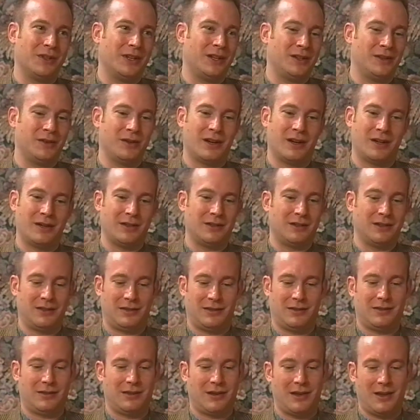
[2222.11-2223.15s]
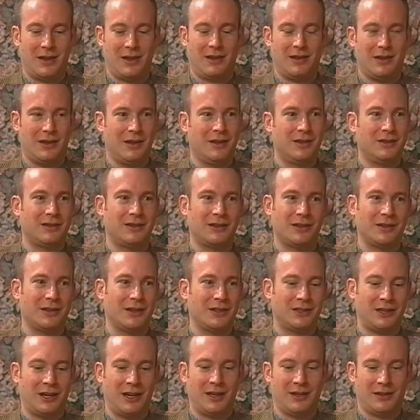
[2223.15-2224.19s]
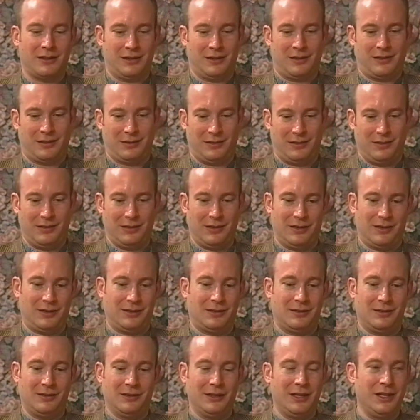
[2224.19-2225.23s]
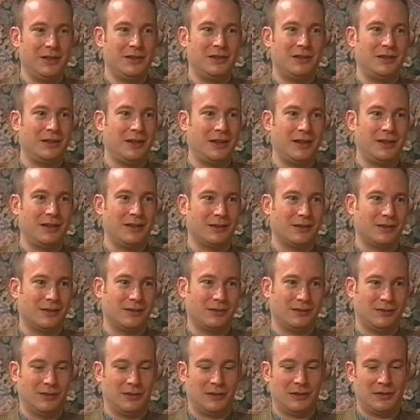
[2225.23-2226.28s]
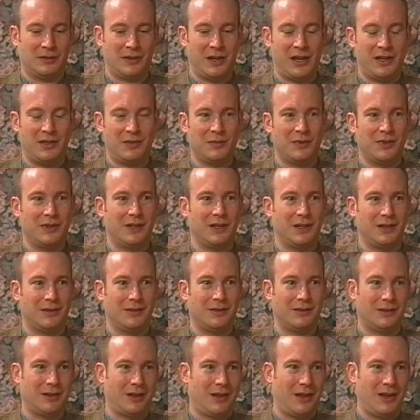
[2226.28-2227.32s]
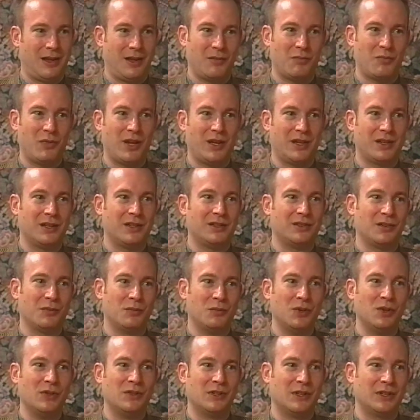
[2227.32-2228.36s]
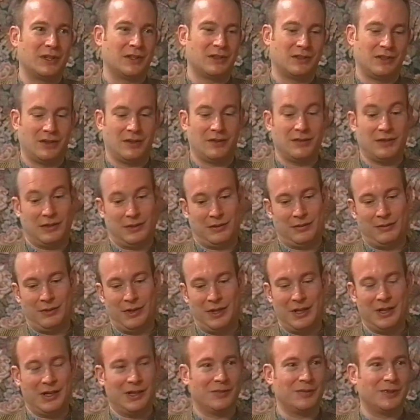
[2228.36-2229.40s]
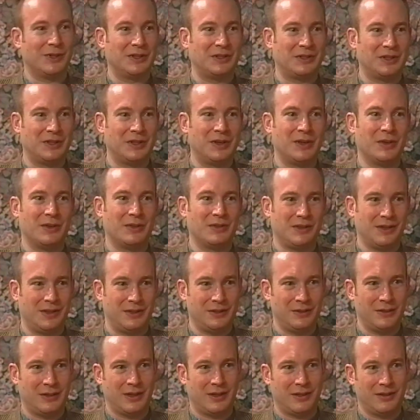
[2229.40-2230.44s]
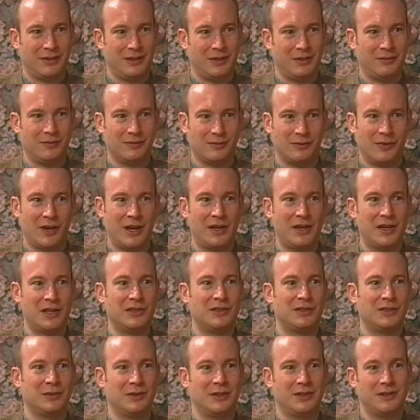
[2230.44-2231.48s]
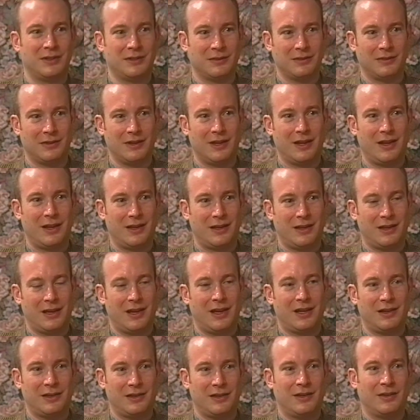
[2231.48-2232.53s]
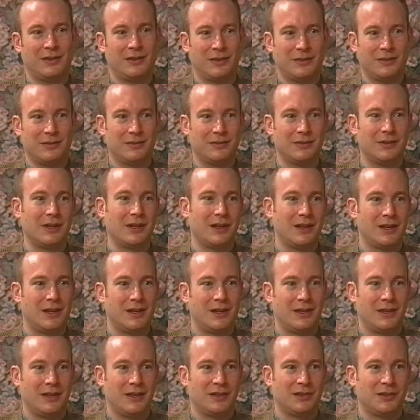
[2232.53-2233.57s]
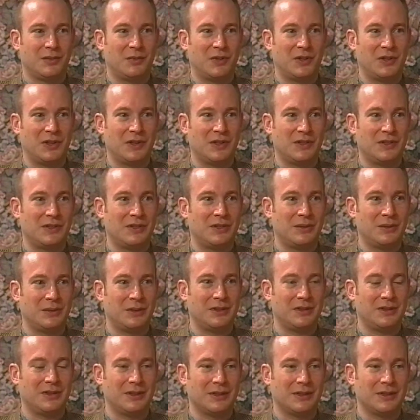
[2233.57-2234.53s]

They knew how to just instantly take this this lead sheet and, uh, or arrangement and make it into music instead of just reading a bunch of notes. They knew how to, they read wow. into it and added their own experience to it.